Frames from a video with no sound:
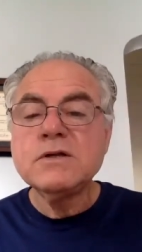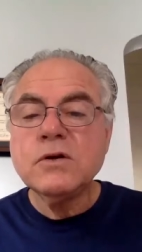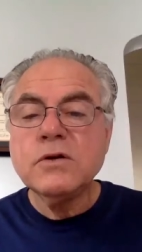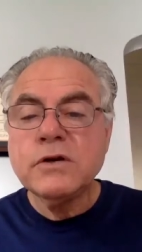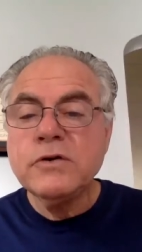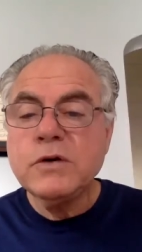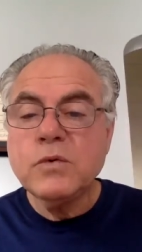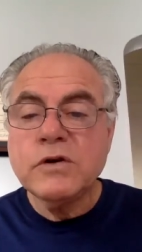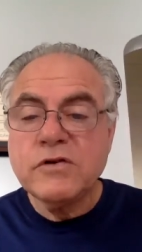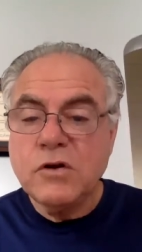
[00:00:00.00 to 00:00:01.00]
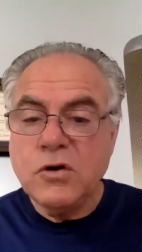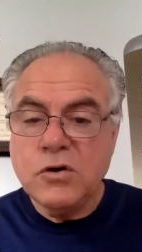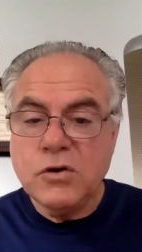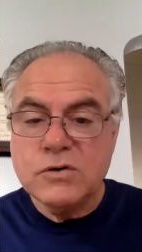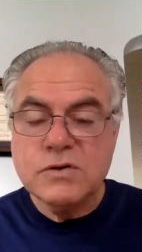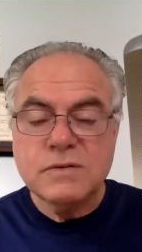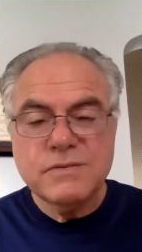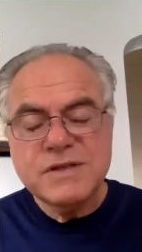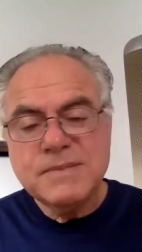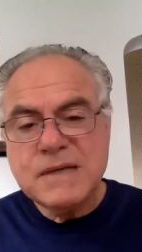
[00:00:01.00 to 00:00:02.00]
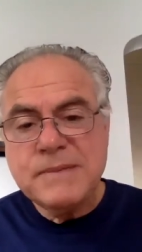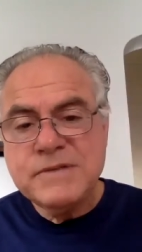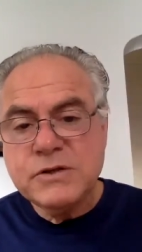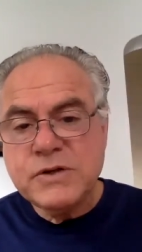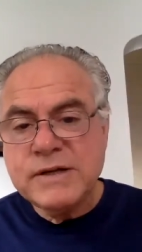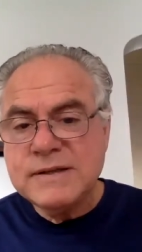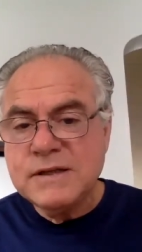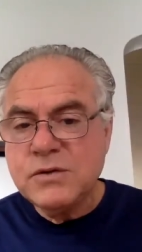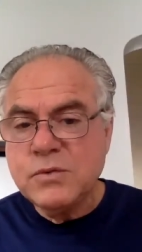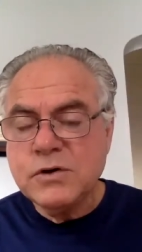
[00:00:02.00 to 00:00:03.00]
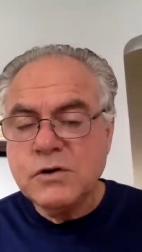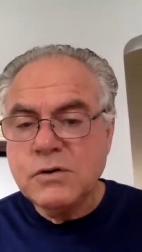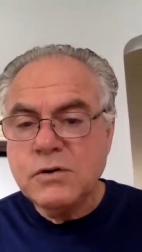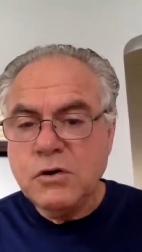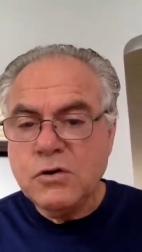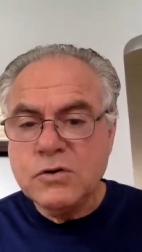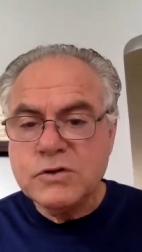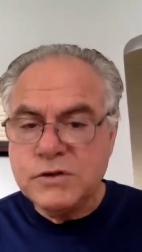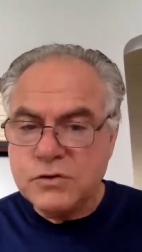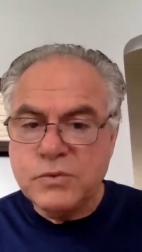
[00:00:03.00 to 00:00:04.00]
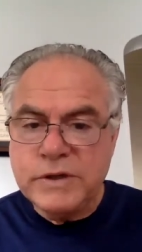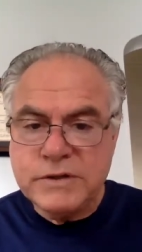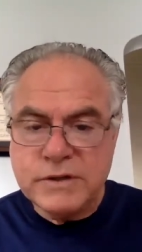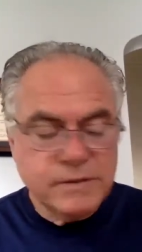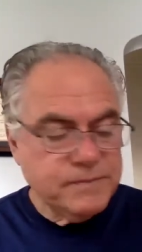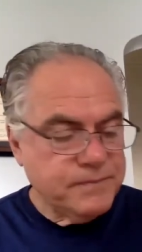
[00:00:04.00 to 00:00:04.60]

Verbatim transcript: So the Greek word is logos. Sometimes they translate the word logos into reason.